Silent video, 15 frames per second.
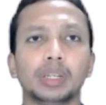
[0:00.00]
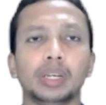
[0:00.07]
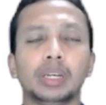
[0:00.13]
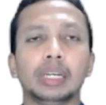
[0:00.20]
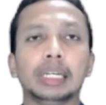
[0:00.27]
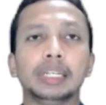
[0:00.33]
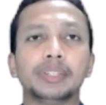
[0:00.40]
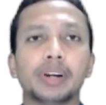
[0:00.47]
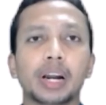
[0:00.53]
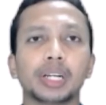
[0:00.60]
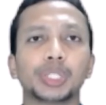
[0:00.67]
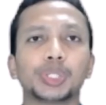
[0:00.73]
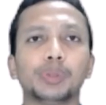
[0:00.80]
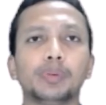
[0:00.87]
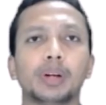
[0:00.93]

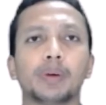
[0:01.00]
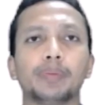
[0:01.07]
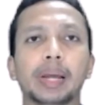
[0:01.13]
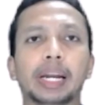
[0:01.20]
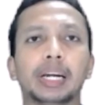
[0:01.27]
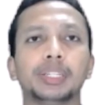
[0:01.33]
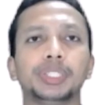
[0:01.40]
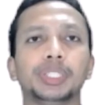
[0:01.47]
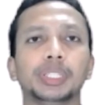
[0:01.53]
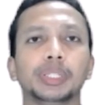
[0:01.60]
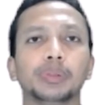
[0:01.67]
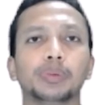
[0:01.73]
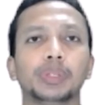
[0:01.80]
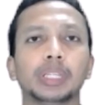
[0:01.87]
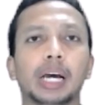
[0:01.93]
Interaction of energy
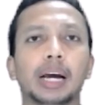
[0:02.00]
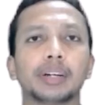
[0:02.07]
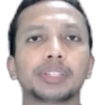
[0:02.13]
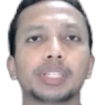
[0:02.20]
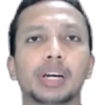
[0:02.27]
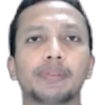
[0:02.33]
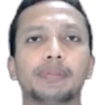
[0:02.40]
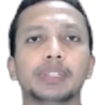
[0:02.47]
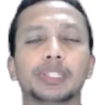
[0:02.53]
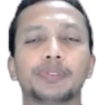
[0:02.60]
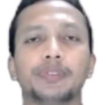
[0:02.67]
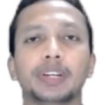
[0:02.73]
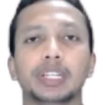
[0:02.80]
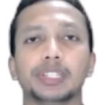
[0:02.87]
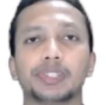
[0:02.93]
with Earth's surface
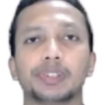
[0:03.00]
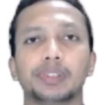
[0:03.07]
feature.